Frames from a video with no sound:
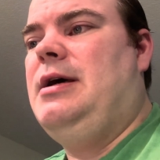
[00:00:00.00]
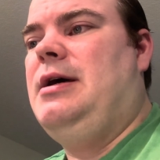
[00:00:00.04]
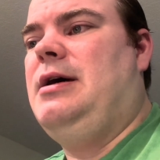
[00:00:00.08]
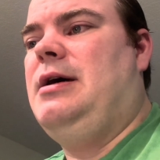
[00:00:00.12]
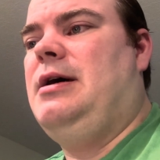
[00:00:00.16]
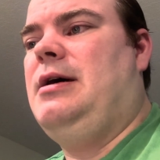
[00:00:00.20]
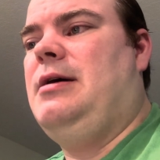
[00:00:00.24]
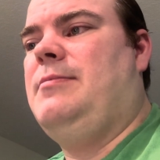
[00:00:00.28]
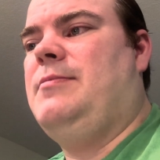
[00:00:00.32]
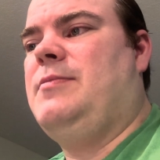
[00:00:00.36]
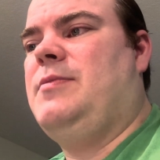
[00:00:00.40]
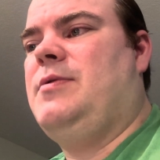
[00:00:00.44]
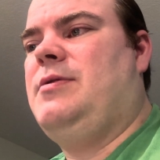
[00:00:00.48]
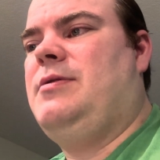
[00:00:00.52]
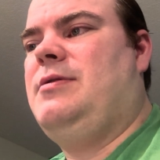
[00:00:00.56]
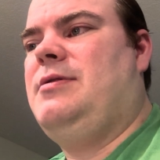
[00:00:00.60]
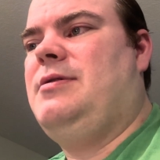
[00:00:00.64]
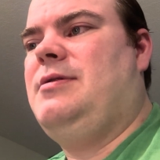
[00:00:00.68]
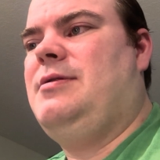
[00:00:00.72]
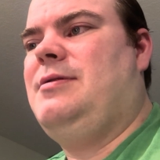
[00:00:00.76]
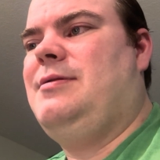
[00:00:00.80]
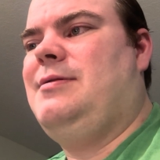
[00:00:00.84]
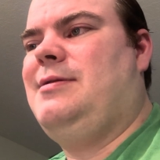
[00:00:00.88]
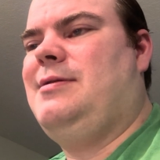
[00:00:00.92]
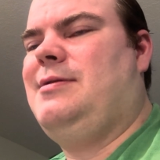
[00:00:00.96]
um,
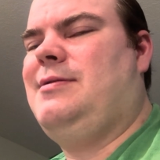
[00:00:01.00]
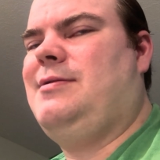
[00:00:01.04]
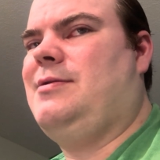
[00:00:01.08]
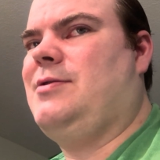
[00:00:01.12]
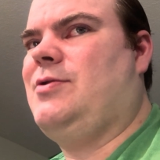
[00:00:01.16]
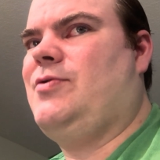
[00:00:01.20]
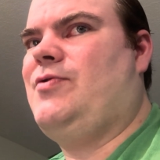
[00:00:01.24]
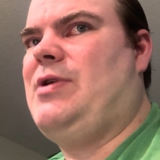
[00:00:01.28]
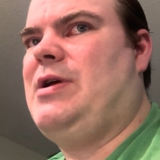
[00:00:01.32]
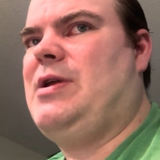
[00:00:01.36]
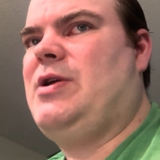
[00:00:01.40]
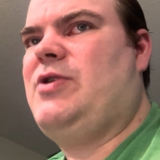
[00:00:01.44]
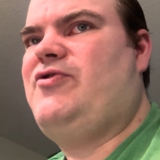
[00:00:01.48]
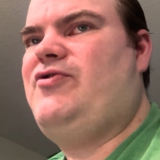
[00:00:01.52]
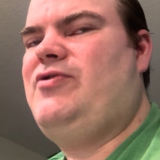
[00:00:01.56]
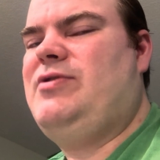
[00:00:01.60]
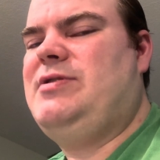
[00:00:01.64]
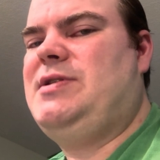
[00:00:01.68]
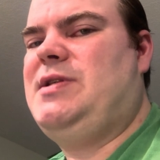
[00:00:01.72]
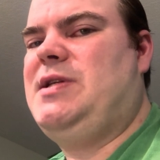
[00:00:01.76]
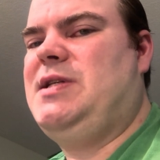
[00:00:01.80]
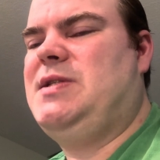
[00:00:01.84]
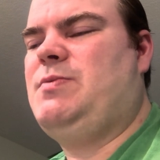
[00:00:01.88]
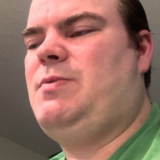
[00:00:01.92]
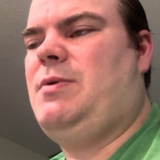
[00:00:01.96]
and the great
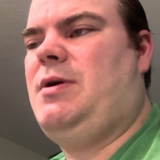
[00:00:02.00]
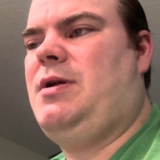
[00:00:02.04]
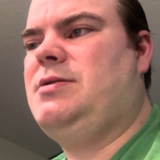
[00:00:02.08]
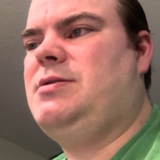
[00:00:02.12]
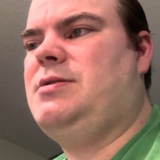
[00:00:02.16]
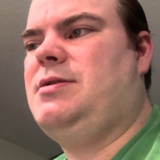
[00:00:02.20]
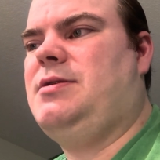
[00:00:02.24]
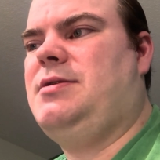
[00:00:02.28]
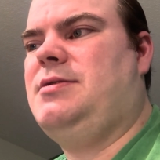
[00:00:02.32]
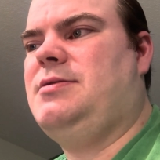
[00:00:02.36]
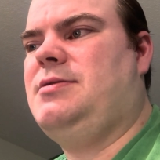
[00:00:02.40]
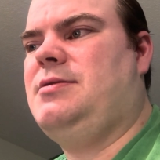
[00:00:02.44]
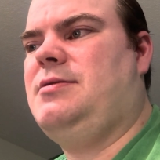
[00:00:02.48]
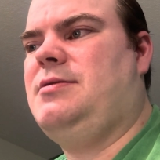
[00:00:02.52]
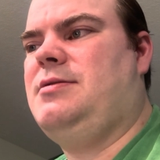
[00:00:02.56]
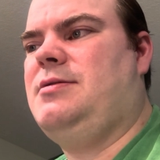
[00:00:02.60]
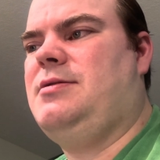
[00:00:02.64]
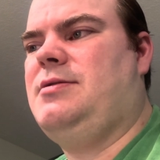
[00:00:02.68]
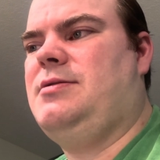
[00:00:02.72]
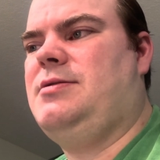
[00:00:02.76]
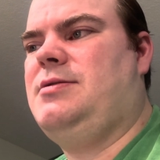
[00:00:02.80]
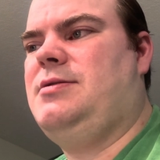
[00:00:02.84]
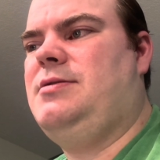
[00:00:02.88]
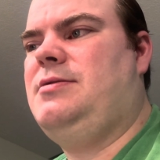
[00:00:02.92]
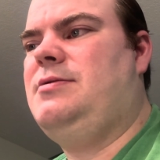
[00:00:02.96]
Christy Swanson is in
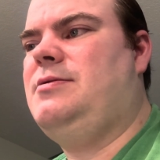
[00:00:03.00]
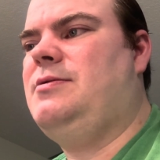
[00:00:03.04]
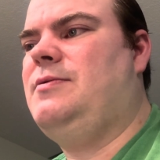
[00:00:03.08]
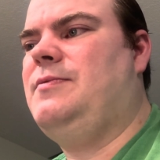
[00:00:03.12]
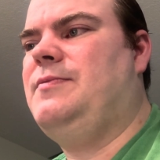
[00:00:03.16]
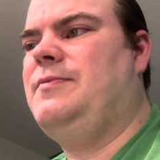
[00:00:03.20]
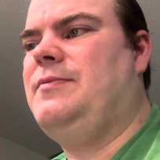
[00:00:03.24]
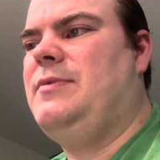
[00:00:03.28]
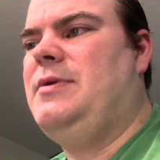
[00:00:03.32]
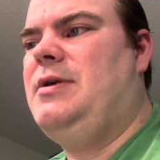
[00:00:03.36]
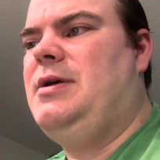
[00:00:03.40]
there too.